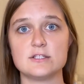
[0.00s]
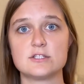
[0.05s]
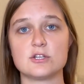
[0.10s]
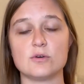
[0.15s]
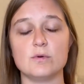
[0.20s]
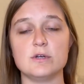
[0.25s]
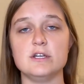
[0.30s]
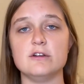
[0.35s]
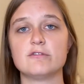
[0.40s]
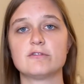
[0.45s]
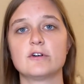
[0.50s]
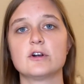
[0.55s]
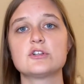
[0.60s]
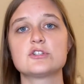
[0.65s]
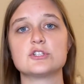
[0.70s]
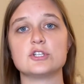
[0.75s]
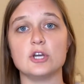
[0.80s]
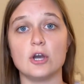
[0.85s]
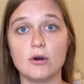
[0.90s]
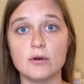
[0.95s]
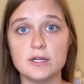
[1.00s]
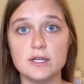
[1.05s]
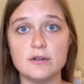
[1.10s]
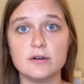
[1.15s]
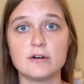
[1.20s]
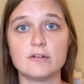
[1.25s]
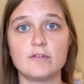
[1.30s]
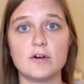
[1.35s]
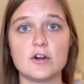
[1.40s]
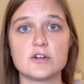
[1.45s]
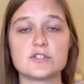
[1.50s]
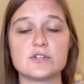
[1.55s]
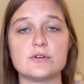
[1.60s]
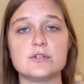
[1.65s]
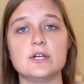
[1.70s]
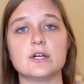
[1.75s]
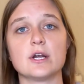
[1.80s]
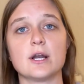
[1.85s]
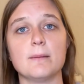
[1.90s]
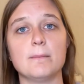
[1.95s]
So when you first go to Universal,
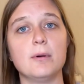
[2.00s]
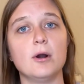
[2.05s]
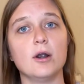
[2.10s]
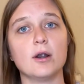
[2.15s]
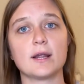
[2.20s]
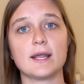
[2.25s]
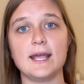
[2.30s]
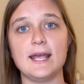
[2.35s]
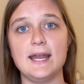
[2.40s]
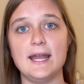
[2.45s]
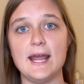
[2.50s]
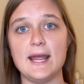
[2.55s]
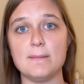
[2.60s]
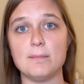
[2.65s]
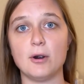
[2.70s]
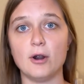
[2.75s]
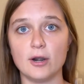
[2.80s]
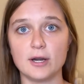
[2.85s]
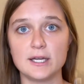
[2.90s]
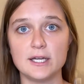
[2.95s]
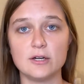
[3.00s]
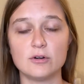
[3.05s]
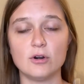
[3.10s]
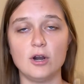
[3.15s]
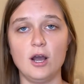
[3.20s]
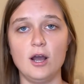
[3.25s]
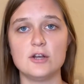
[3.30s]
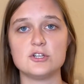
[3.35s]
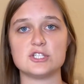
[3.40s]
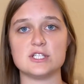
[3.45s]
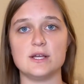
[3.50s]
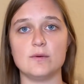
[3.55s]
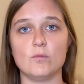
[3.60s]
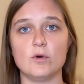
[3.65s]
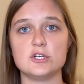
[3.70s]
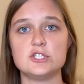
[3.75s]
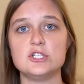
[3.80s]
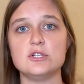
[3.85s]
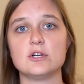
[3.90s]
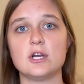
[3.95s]
you're going to park in a parking garage, and then
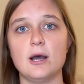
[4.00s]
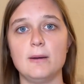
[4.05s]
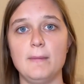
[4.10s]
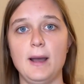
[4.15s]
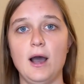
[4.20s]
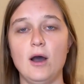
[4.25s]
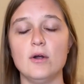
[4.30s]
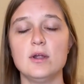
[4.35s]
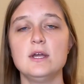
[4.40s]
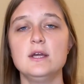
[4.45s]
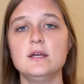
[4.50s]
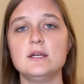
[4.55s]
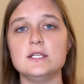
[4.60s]
once you come out,